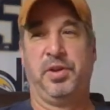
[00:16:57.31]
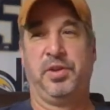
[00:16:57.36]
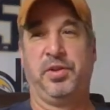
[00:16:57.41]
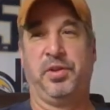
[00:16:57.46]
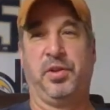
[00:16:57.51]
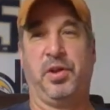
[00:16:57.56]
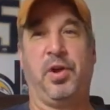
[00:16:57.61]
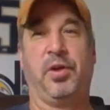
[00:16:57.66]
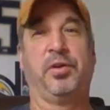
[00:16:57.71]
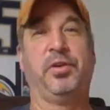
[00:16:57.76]

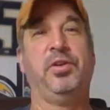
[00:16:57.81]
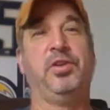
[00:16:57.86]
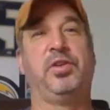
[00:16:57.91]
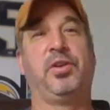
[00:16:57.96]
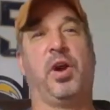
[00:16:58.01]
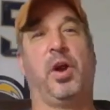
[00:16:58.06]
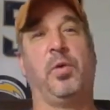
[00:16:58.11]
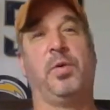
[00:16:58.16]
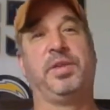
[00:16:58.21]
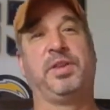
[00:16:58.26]
longer you
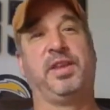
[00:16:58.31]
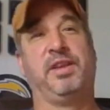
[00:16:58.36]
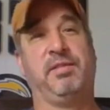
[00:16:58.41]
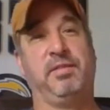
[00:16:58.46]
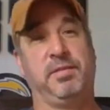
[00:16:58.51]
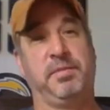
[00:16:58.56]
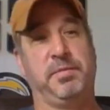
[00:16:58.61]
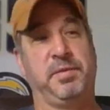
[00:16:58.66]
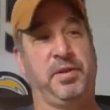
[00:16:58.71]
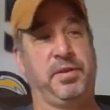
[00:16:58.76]
go with
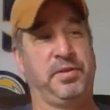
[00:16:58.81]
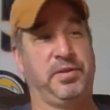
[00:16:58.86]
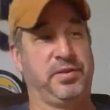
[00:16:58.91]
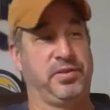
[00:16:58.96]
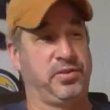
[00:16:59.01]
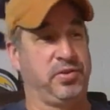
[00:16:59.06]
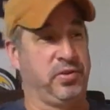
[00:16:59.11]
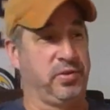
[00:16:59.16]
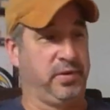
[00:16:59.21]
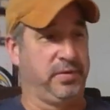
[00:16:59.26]
giving them the
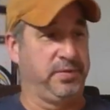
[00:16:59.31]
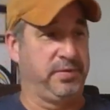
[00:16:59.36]
sugary